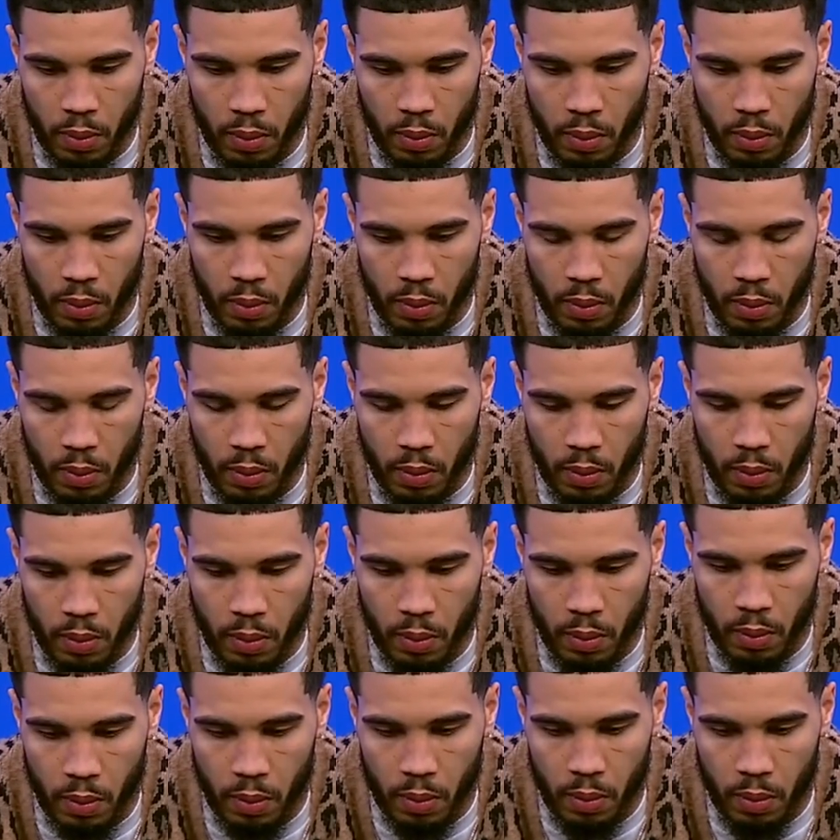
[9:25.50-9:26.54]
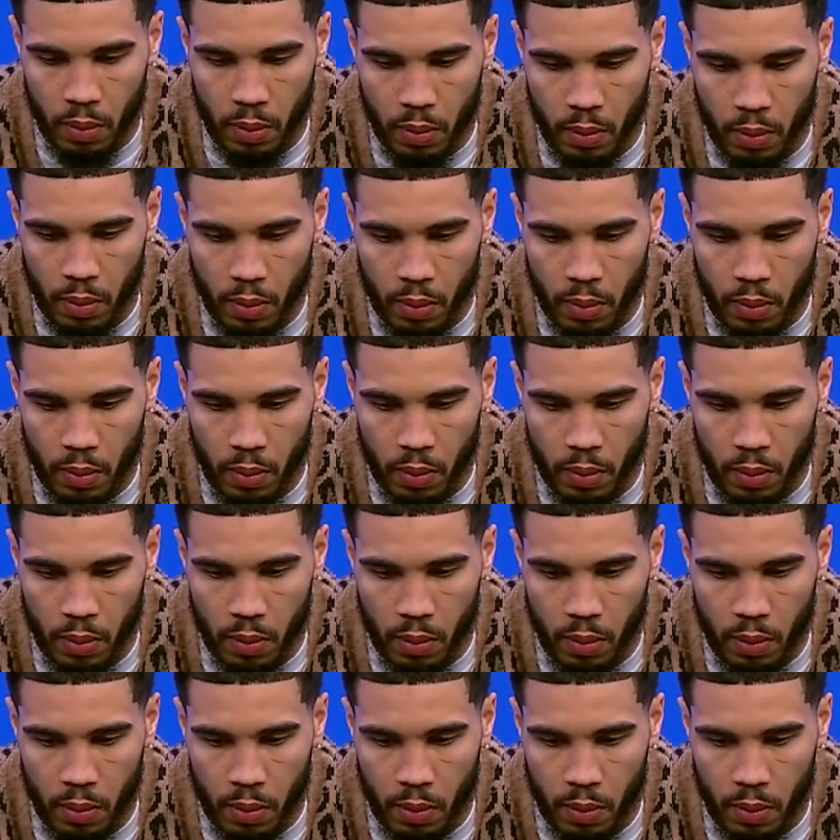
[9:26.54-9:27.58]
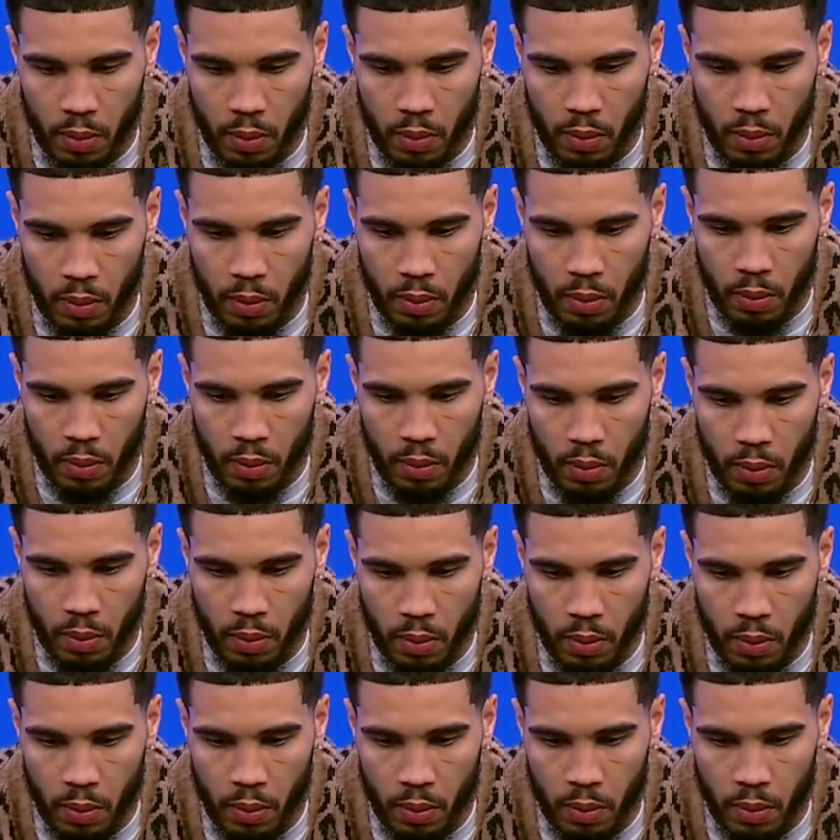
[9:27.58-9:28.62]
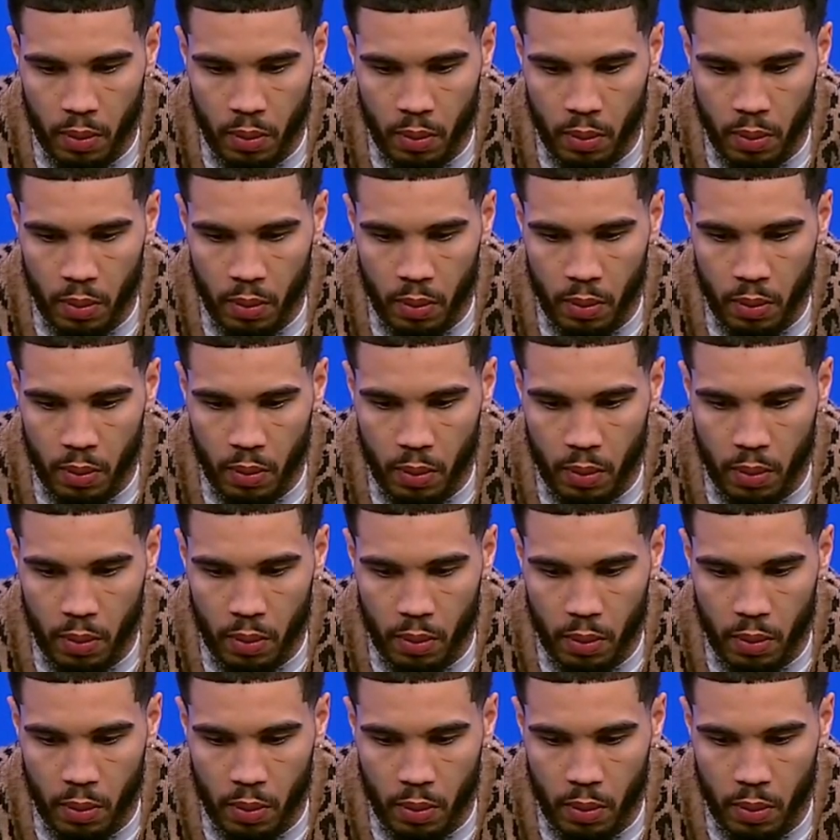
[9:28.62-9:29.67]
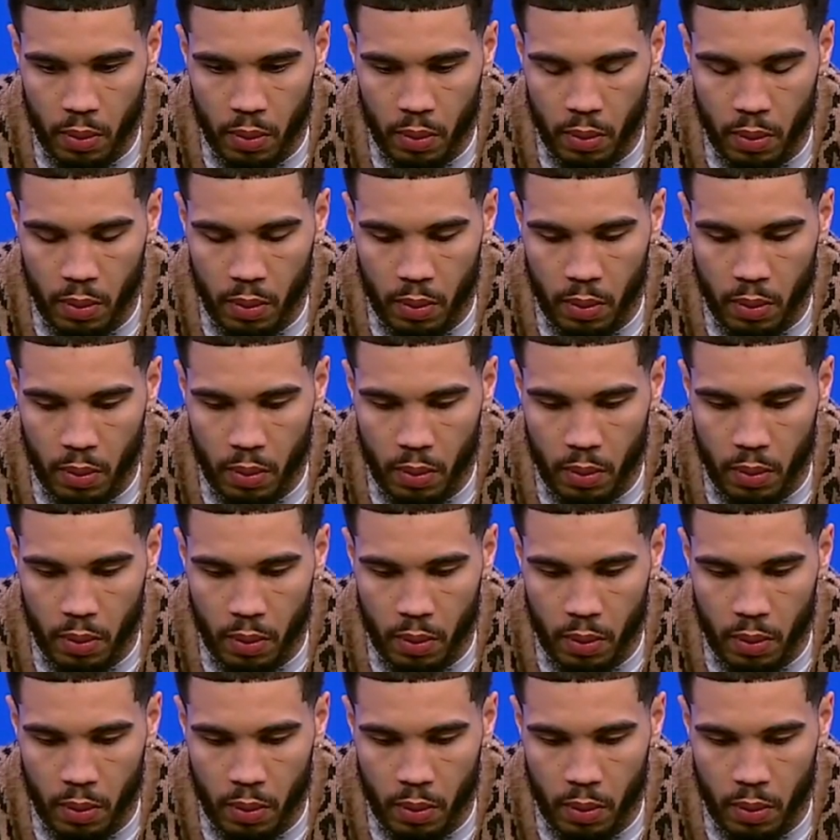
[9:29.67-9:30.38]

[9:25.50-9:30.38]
The person shown says nothing.